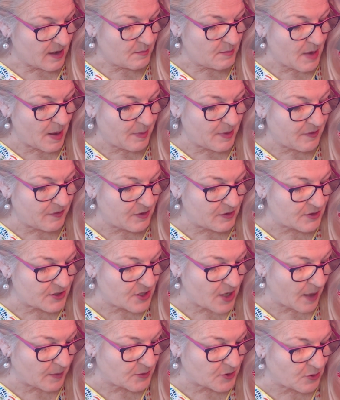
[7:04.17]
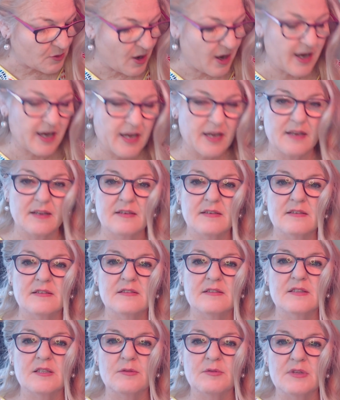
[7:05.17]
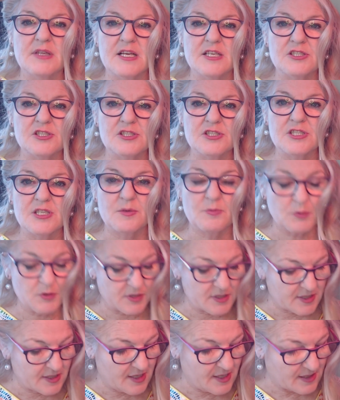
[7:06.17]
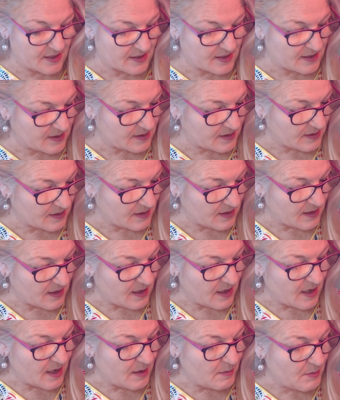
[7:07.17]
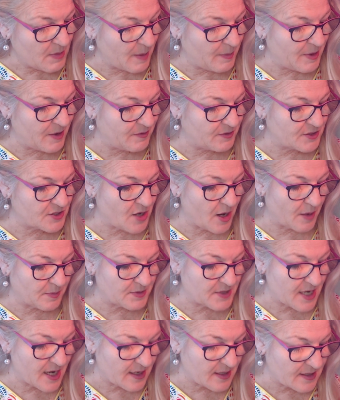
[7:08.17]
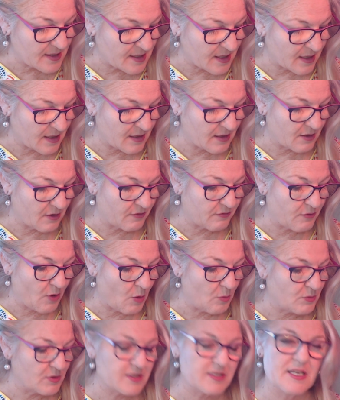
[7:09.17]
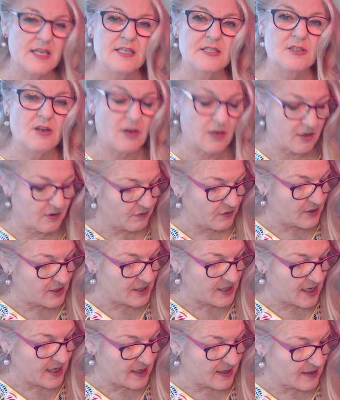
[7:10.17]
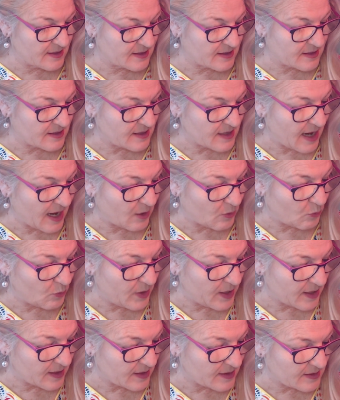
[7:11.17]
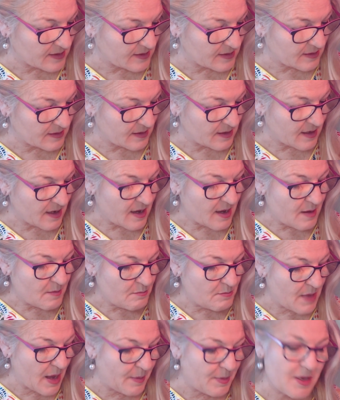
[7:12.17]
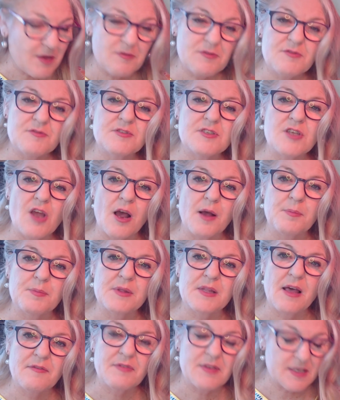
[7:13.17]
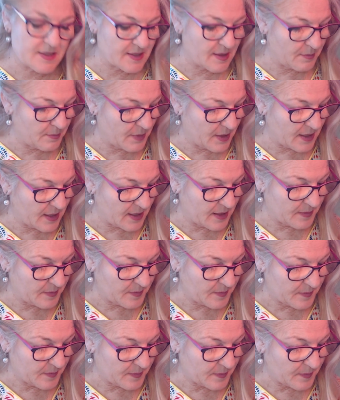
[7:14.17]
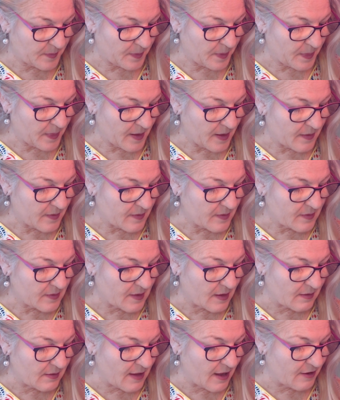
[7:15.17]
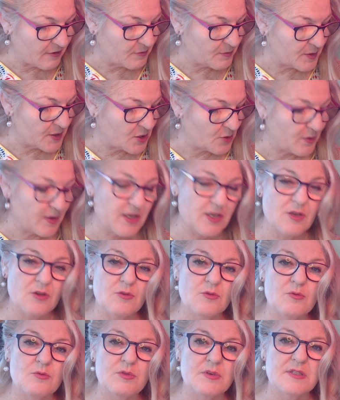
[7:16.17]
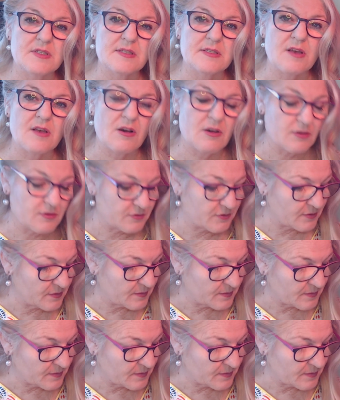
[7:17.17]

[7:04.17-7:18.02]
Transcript: Maybe if you stop trying, the relationship will cease. Maybe if you stop texting, your phone will stay dark for days and weeks. Maybe if you stop loving somebody, the love between you will dissolve.